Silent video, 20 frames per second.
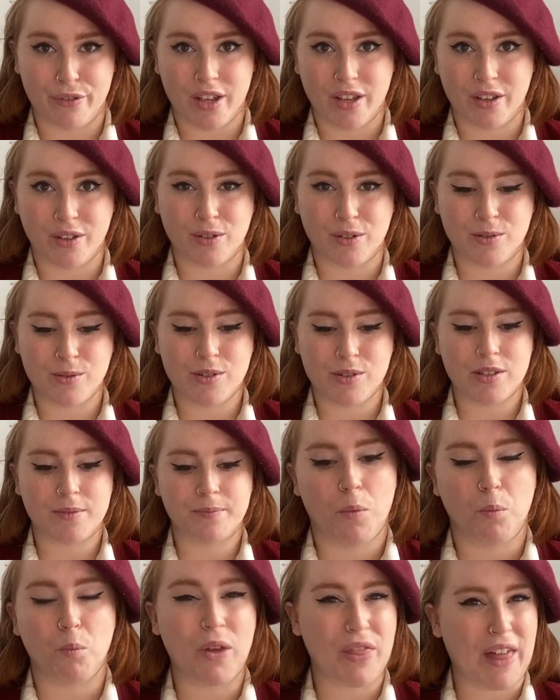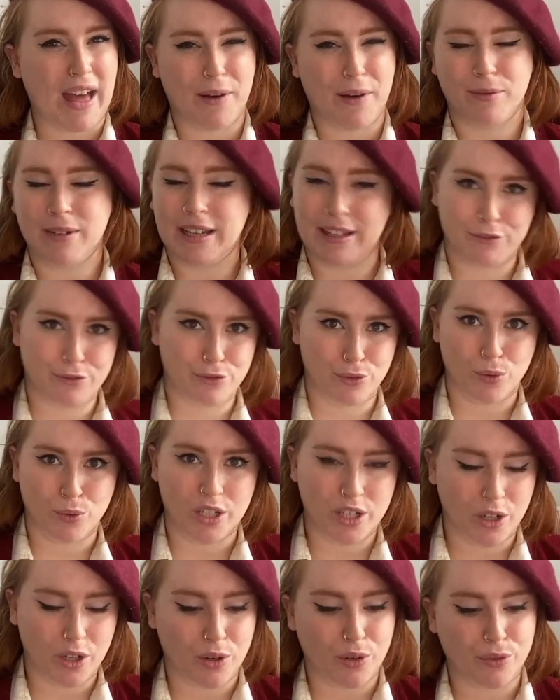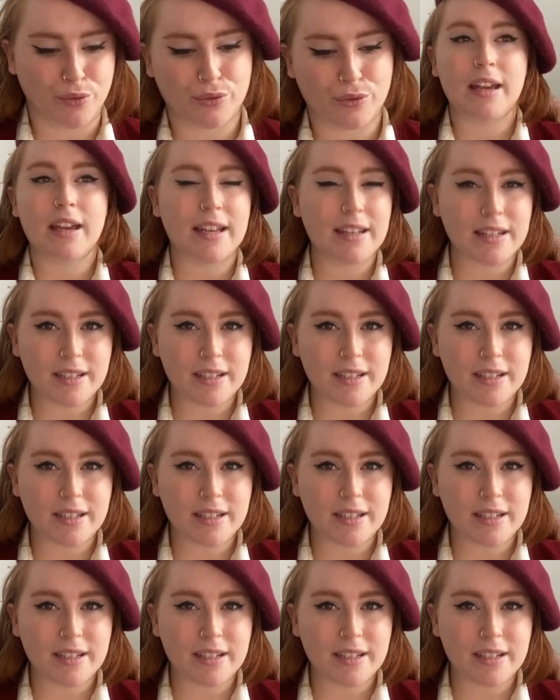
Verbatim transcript: vehicles without it falling off. In